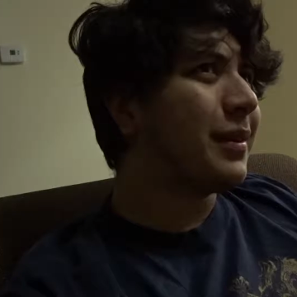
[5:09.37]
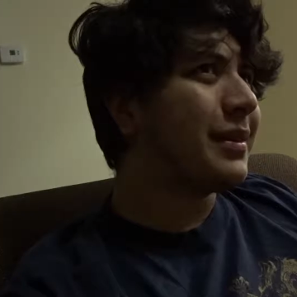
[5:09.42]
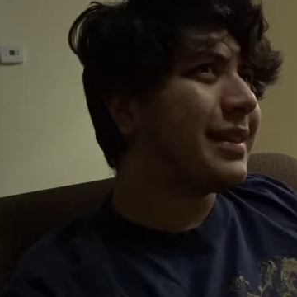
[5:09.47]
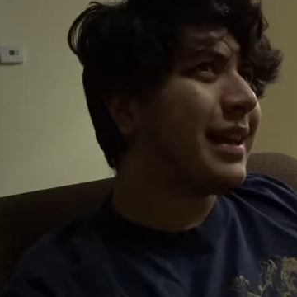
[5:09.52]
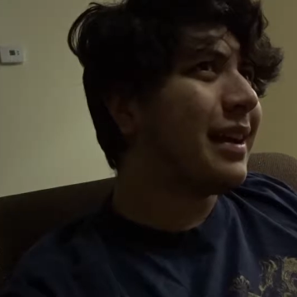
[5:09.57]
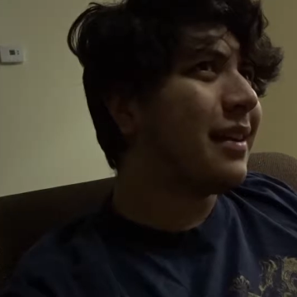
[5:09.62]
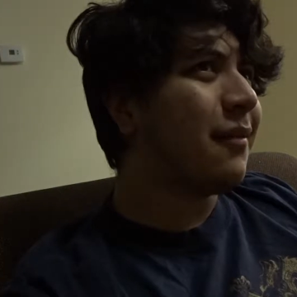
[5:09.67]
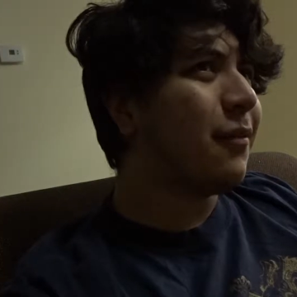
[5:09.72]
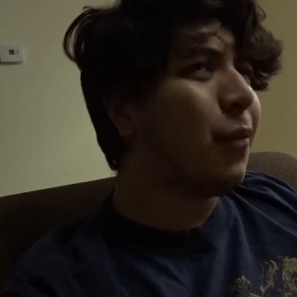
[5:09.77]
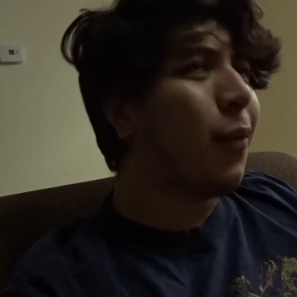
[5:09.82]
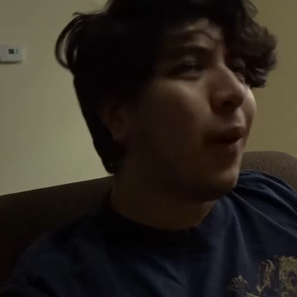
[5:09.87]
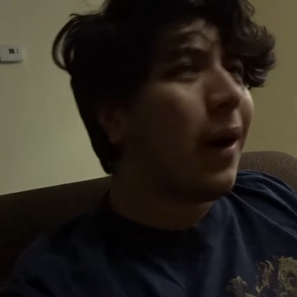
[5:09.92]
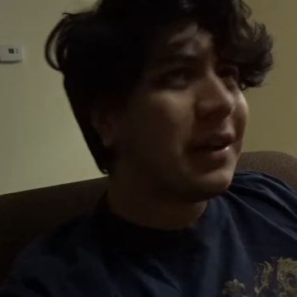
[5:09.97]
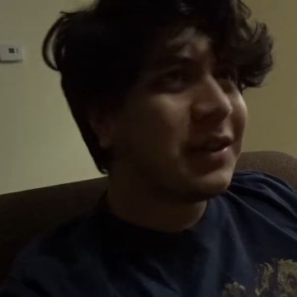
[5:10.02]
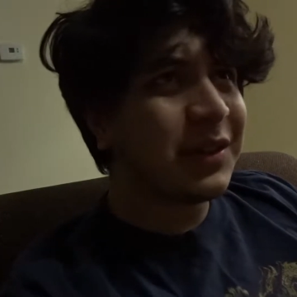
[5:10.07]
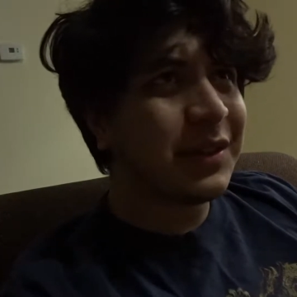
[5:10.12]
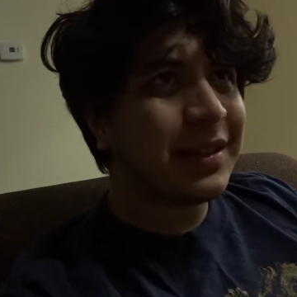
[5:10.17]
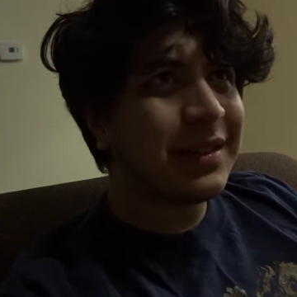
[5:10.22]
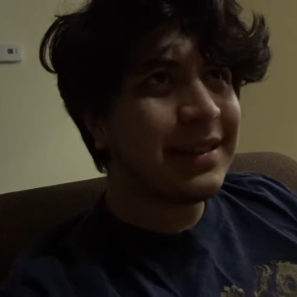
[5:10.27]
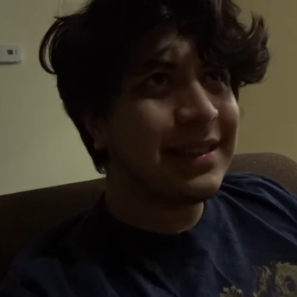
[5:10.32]
It's out of
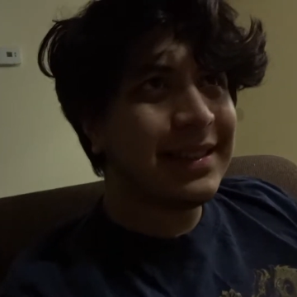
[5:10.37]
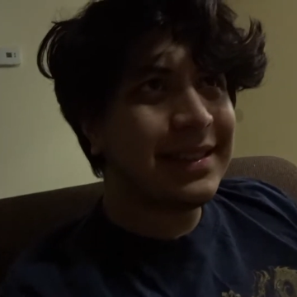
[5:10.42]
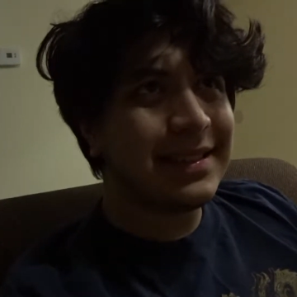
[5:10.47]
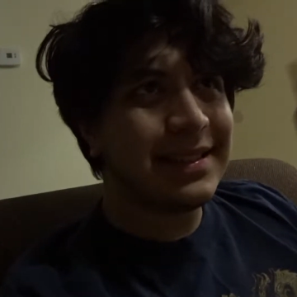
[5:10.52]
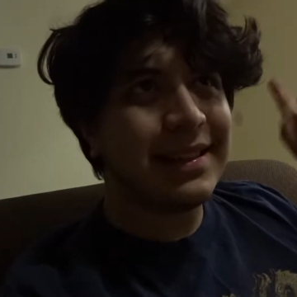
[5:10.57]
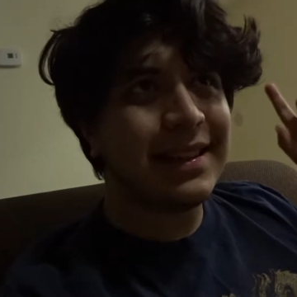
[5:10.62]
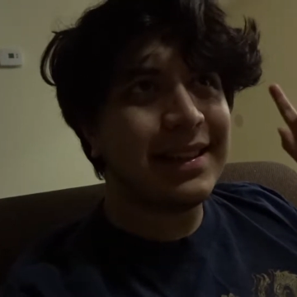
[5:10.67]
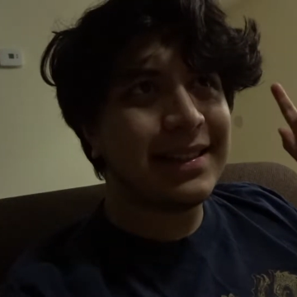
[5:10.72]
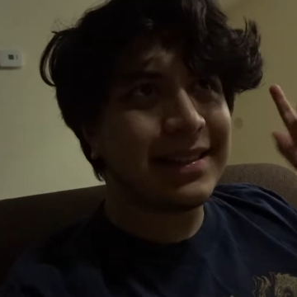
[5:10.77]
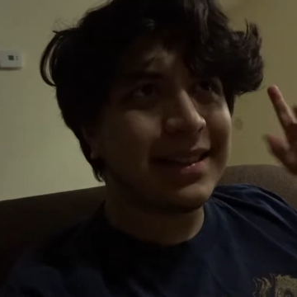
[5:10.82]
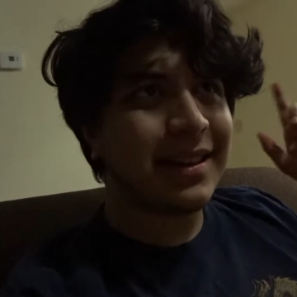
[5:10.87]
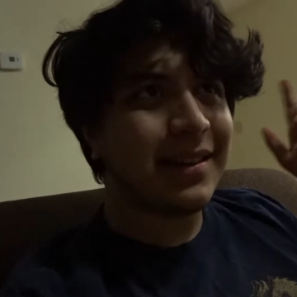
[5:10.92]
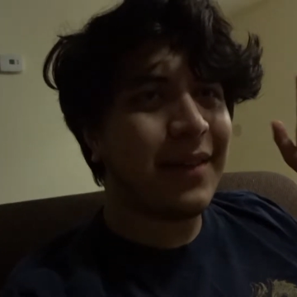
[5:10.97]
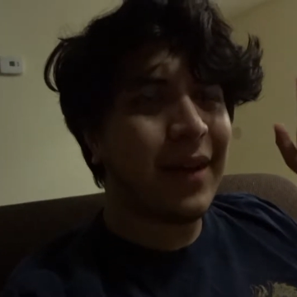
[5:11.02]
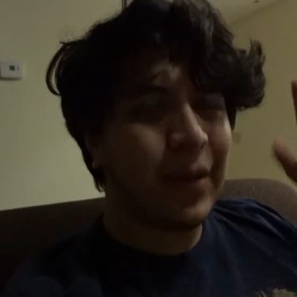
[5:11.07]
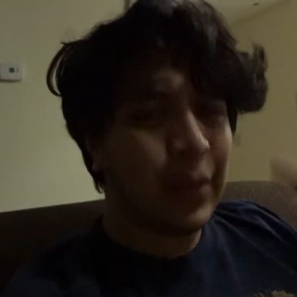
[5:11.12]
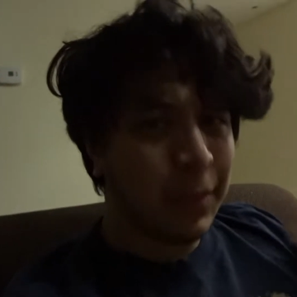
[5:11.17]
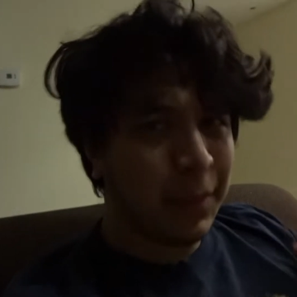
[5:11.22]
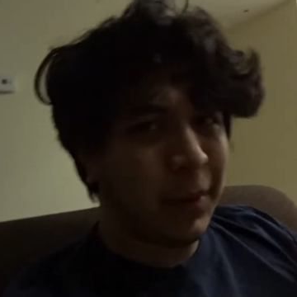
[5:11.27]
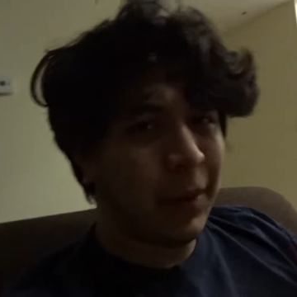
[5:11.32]
Washington D.C. instead of
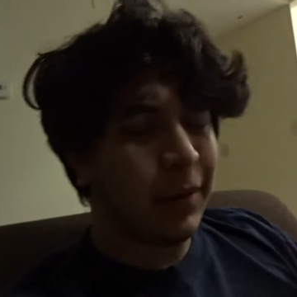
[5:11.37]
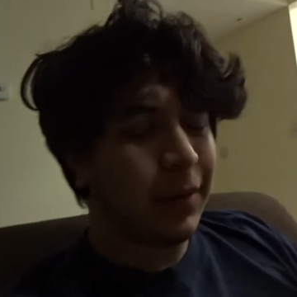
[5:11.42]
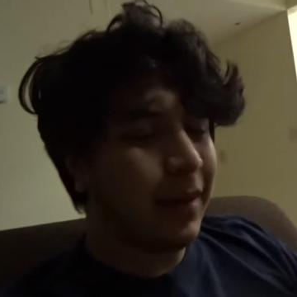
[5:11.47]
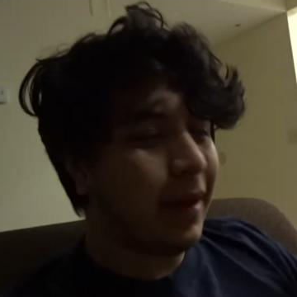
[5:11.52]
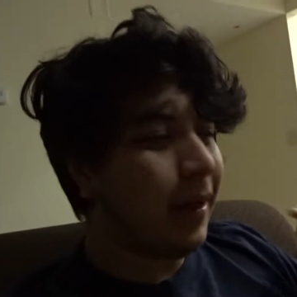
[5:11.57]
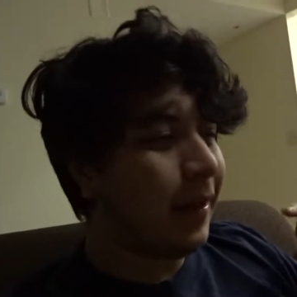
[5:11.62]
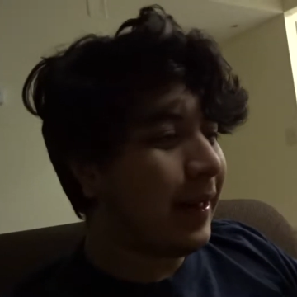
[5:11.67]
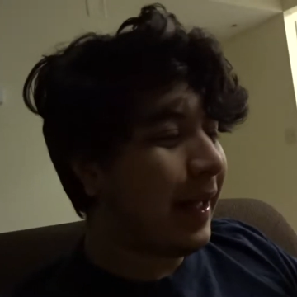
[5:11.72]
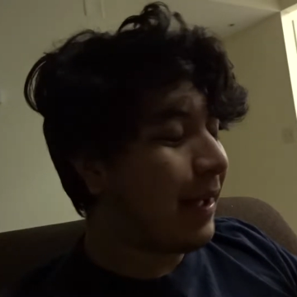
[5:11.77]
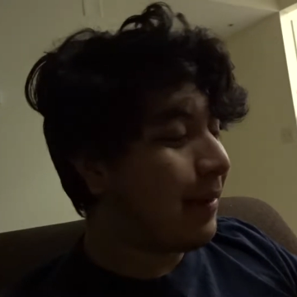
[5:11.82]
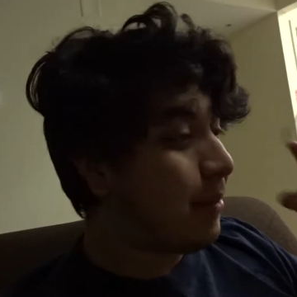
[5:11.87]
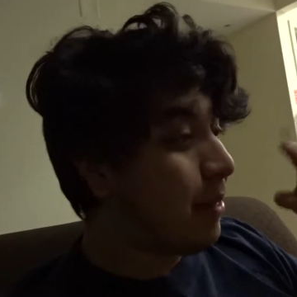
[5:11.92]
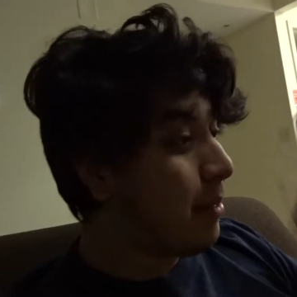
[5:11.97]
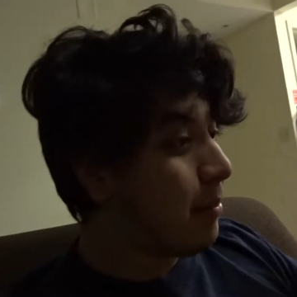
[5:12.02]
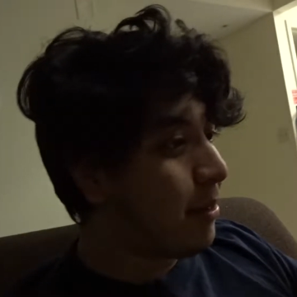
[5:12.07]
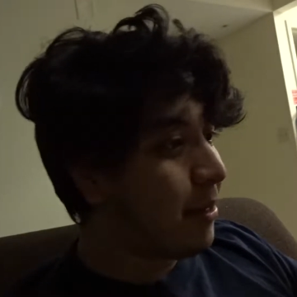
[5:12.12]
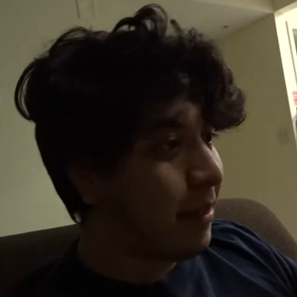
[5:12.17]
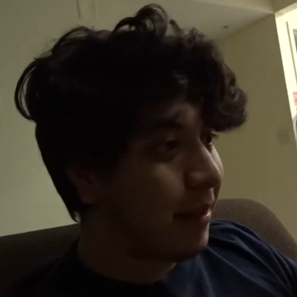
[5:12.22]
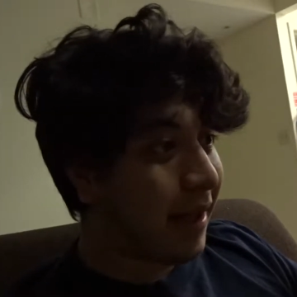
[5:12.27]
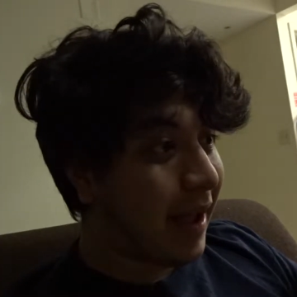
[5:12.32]
out
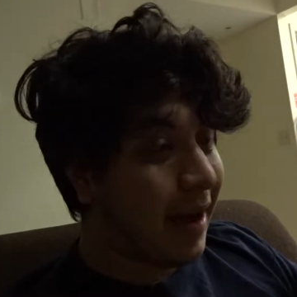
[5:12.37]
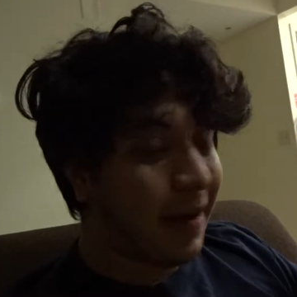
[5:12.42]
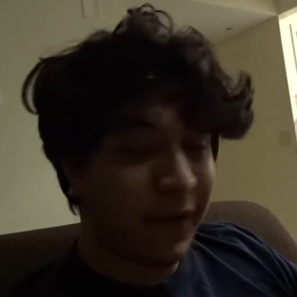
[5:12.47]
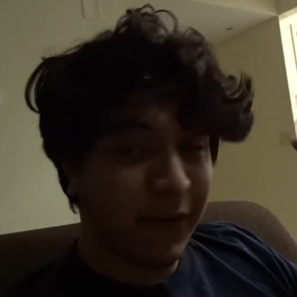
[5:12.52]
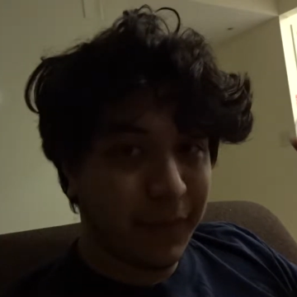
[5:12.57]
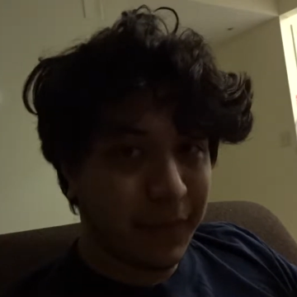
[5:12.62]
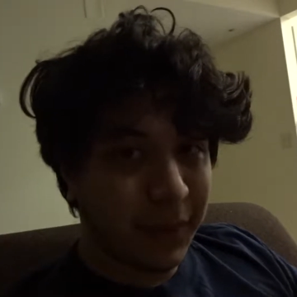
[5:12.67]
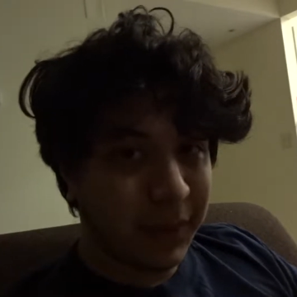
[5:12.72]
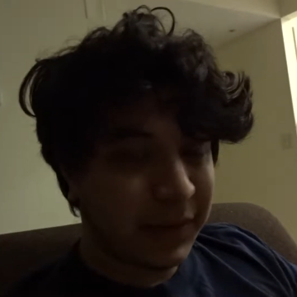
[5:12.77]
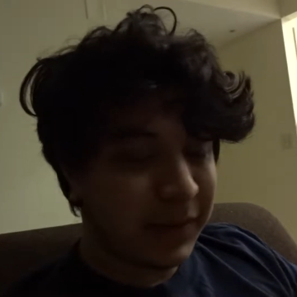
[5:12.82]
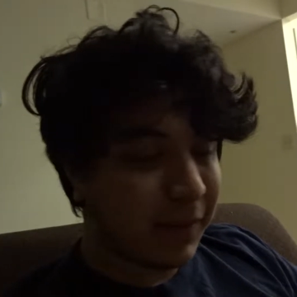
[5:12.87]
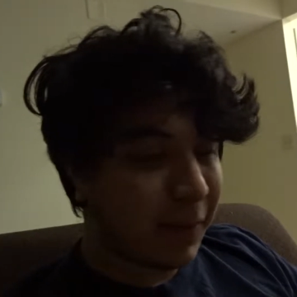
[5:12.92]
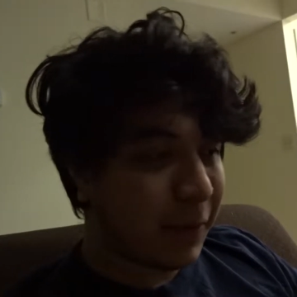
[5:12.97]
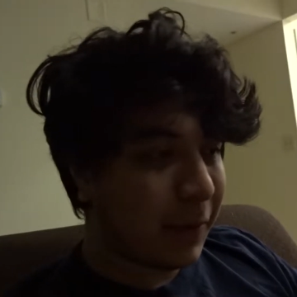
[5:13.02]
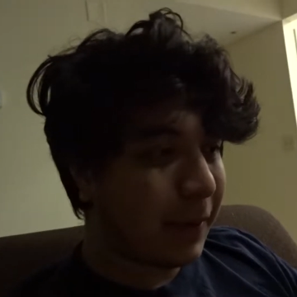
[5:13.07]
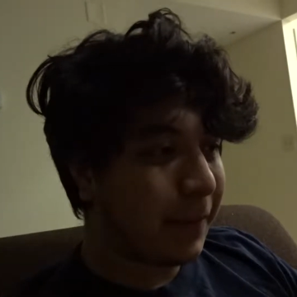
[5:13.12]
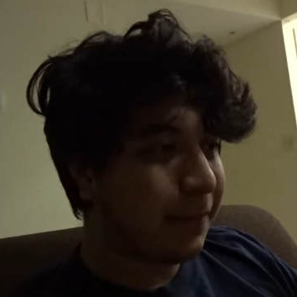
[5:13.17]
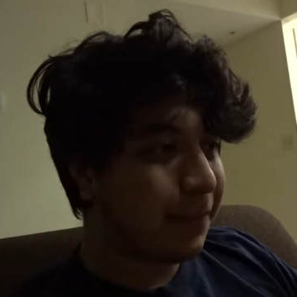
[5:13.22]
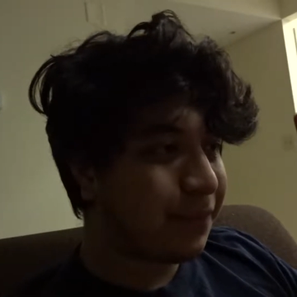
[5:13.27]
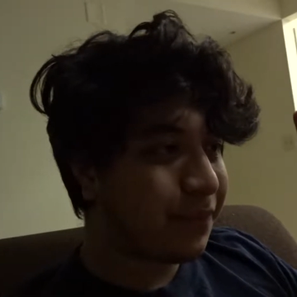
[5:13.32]
of
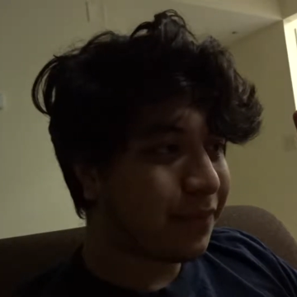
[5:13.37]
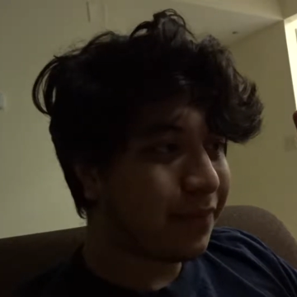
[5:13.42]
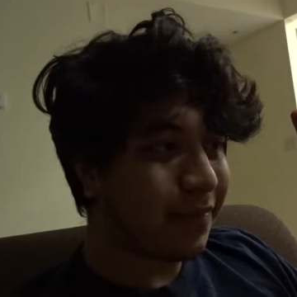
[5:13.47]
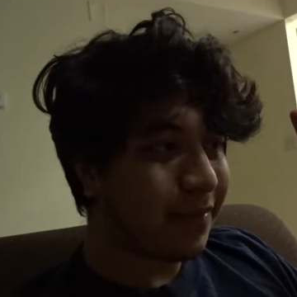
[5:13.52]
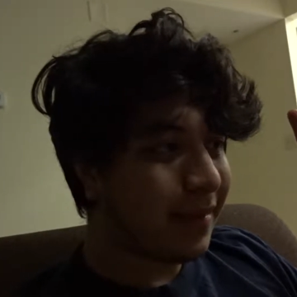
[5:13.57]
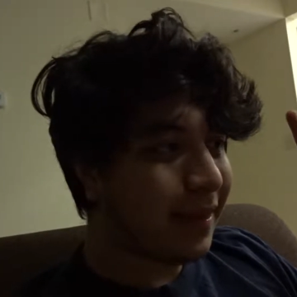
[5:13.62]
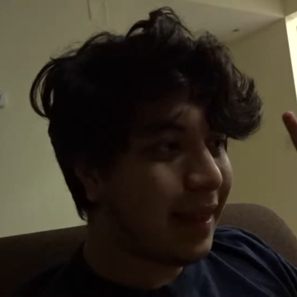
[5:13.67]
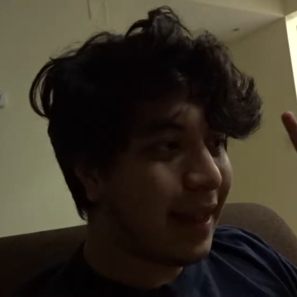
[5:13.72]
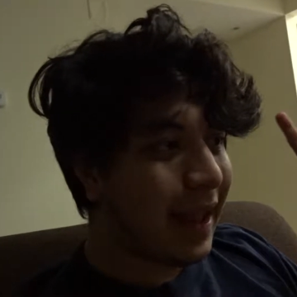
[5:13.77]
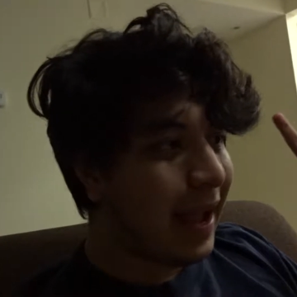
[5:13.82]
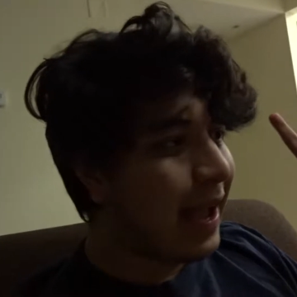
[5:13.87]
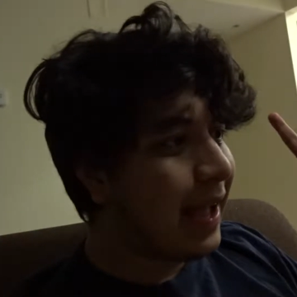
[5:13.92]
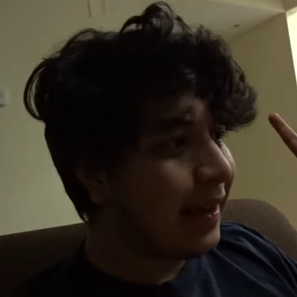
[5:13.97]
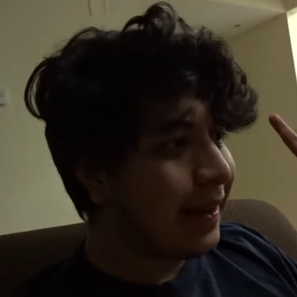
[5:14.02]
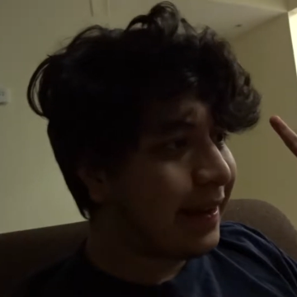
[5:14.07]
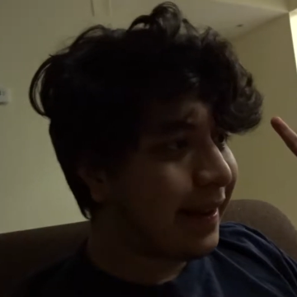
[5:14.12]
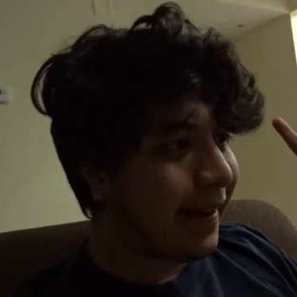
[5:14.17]
Baltimore. And